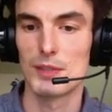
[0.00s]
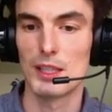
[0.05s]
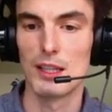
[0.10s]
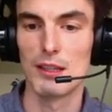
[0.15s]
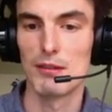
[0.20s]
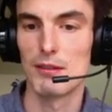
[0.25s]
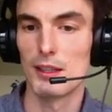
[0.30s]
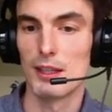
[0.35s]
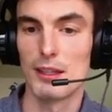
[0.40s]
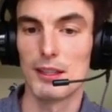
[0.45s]

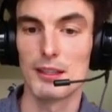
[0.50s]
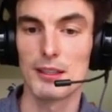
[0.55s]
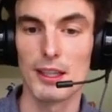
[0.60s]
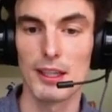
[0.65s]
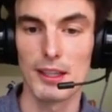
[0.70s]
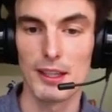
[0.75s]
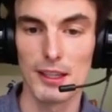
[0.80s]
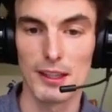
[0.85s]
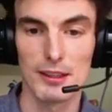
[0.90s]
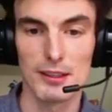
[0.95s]
Good riddance,
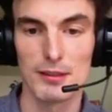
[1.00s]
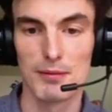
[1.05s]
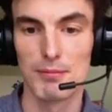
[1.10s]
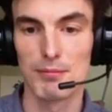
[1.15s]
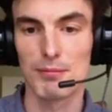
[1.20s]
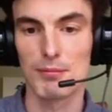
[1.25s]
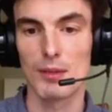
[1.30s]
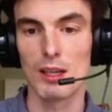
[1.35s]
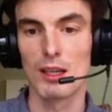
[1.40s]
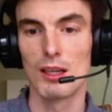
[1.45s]
I guess.
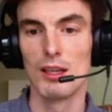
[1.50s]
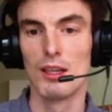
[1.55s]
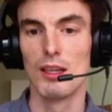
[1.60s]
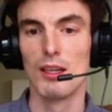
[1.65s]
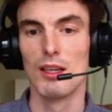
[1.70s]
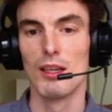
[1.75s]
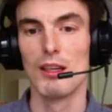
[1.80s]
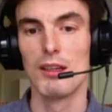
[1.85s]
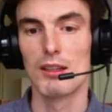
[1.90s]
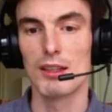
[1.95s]

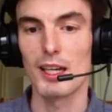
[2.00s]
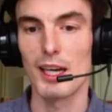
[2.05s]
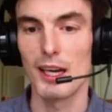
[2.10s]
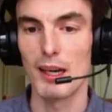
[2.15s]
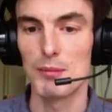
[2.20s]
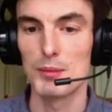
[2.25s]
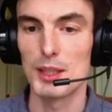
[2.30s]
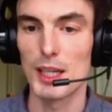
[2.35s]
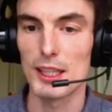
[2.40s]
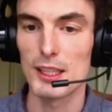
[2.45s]

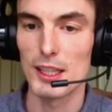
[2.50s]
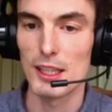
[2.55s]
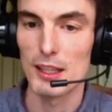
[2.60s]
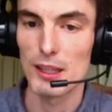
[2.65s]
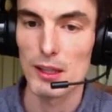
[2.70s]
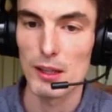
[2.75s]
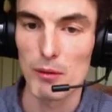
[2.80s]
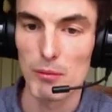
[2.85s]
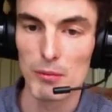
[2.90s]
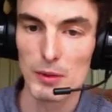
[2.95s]
Okay,
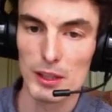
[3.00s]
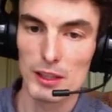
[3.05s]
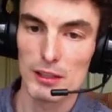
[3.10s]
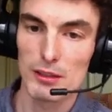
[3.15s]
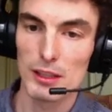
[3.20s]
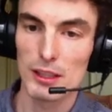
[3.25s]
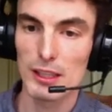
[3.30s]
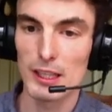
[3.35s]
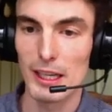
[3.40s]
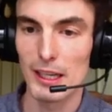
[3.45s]
objecting,
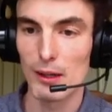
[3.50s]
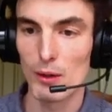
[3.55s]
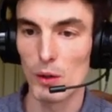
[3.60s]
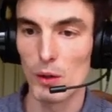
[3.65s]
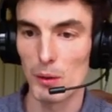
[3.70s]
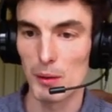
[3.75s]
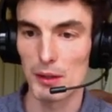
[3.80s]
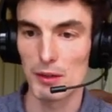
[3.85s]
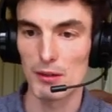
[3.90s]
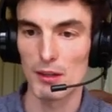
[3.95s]
restricting,
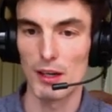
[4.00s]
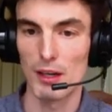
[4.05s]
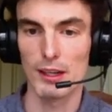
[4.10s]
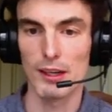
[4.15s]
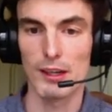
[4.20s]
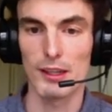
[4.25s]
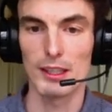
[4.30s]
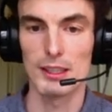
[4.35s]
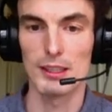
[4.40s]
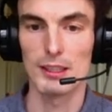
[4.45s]
or
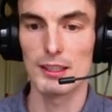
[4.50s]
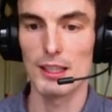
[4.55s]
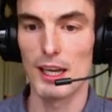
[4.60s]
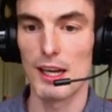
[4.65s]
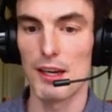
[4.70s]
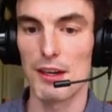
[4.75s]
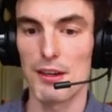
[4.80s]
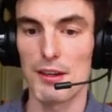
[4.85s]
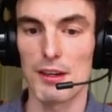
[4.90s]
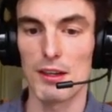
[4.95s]
withdrawing your
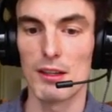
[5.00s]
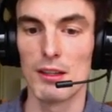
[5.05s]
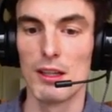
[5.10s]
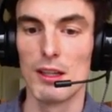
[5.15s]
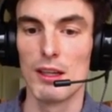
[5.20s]
consent.